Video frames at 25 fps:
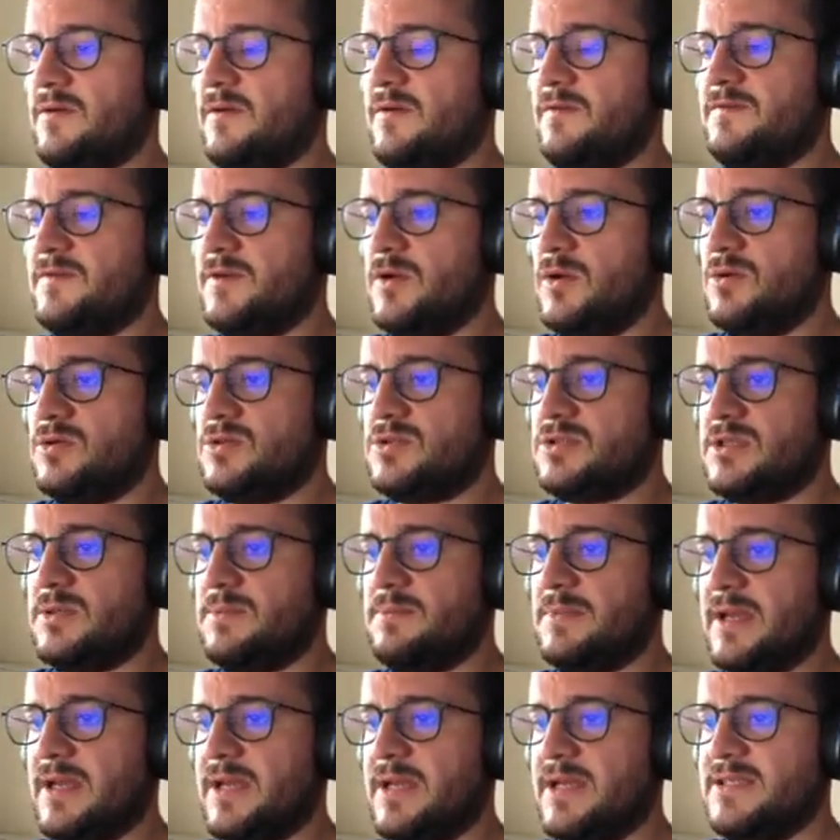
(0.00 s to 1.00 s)
of nodes in
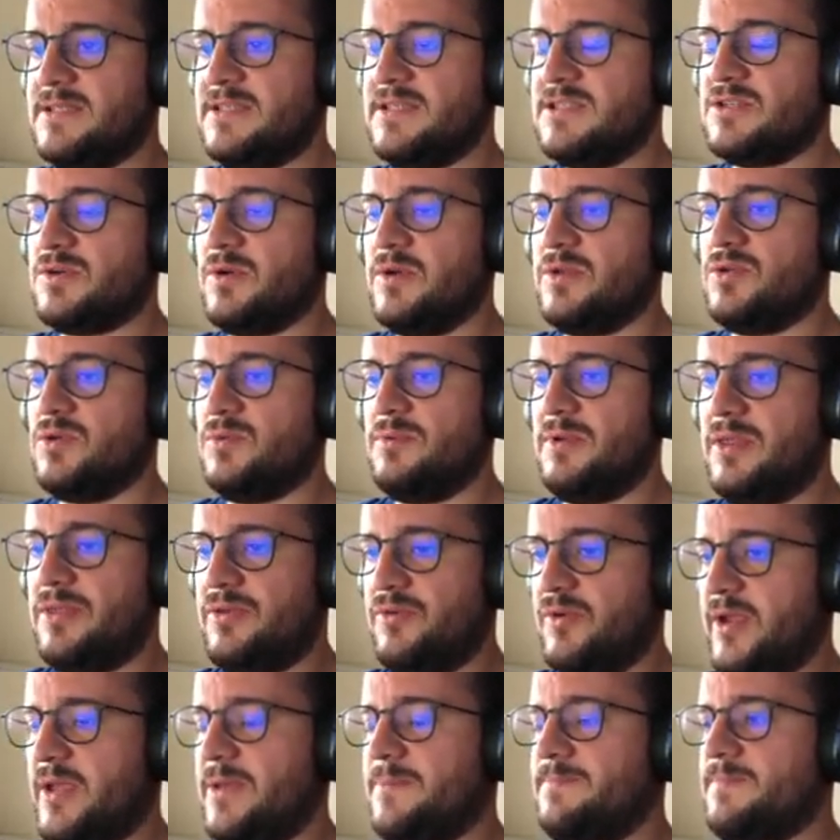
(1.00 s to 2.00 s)
my case is going to be
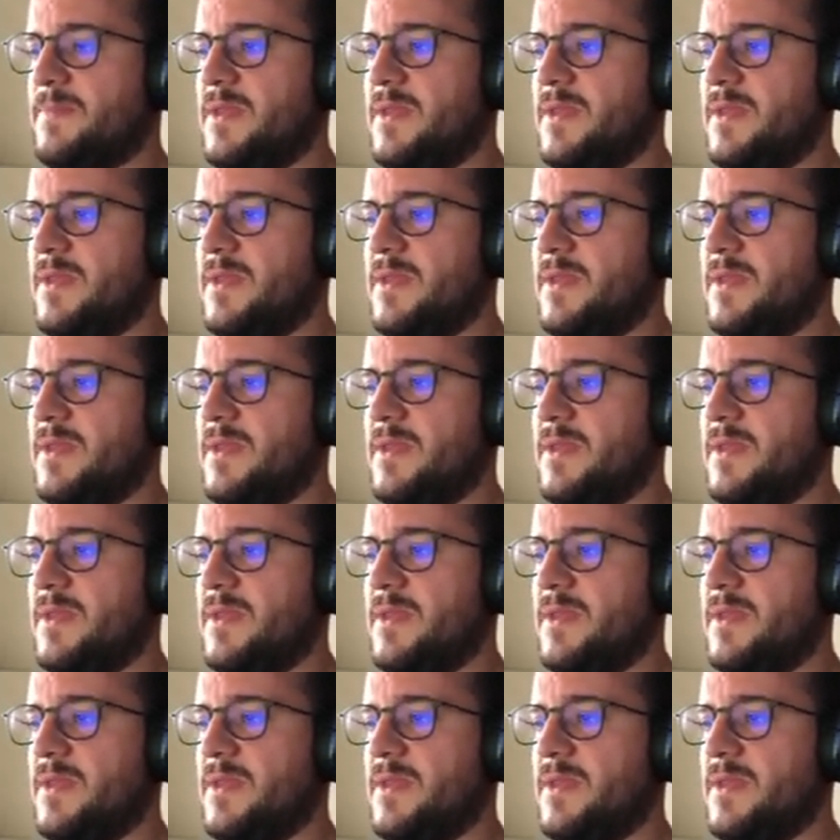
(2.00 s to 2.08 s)
3.